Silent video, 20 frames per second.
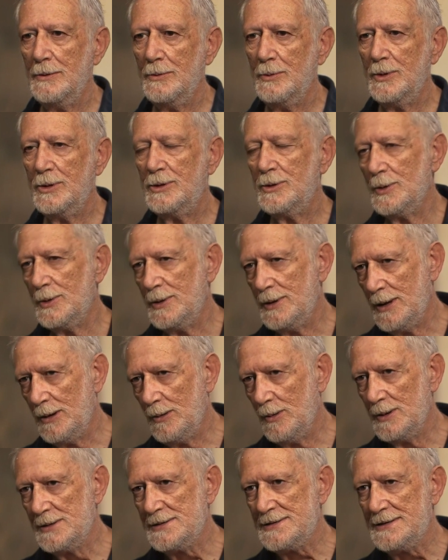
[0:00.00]
We thought they
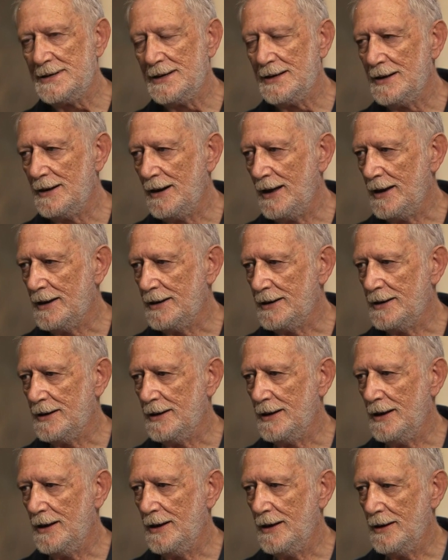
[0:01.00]
will stay like
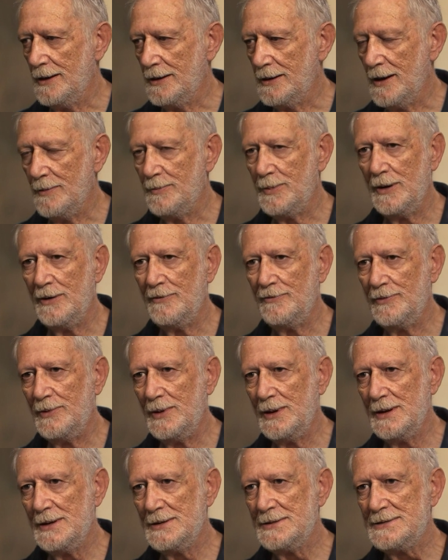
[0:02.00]
a couple of
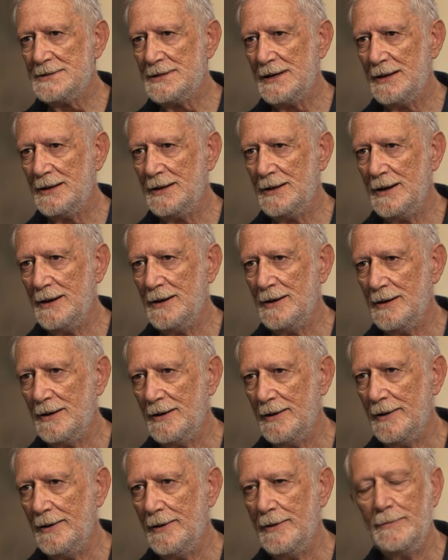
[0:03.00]
years, and
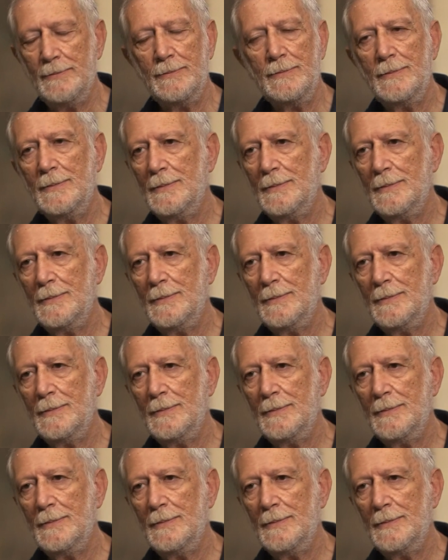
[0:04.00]
then